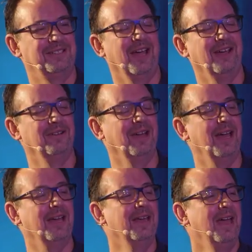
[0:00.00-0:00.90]
So,
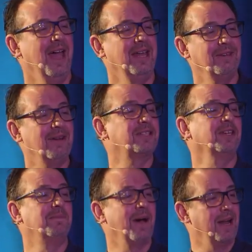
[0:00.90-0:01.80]
and they're actually
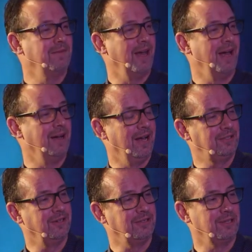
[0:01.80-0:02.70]
a part of our
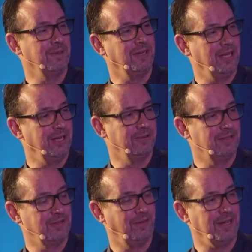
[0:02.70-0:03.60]
church community here, which
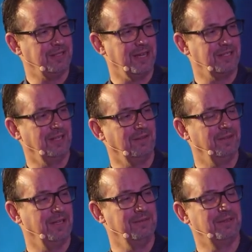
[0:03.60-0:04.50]
is fantastic for
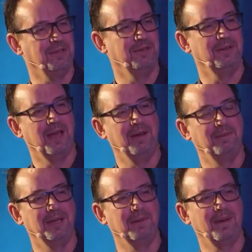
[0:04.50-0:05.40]
them to
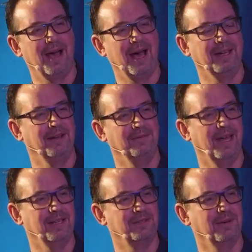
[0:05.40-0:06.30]
be a part of
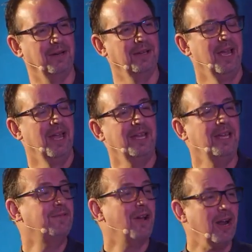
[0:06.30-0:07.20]
that as well. Now,
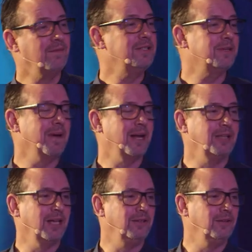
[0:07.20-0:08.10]
you've kind of intimated
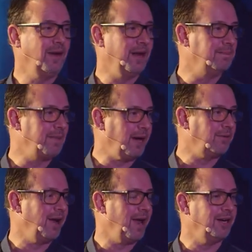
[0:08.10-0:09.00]
that you've had a
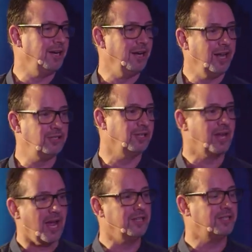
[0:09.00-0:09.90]
background in
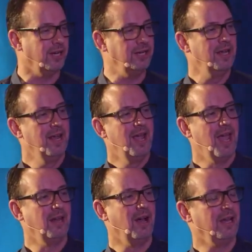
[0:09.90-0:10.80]
education,
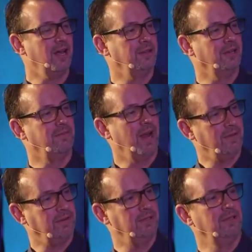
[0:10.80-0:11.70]
and I know that
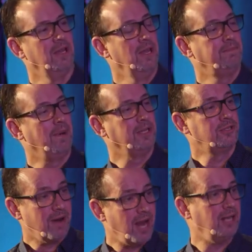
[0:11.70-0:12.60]
Raymond, by
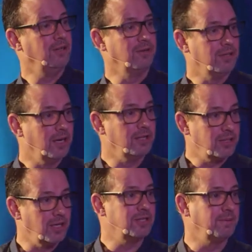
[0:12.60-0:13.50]
training, you're a
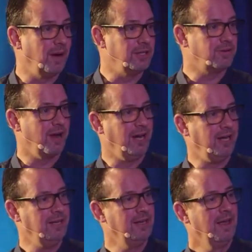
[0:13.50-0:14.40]
teacher by
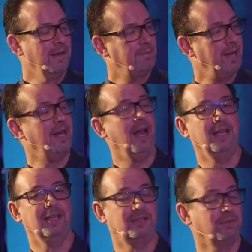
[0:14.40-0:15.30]
training. Peter
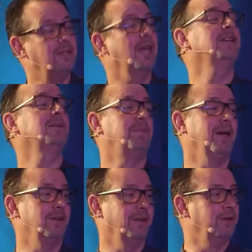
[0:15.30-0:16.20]
is, we'll get into
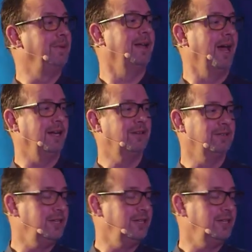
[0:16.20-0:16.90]
Peter a little bit later, because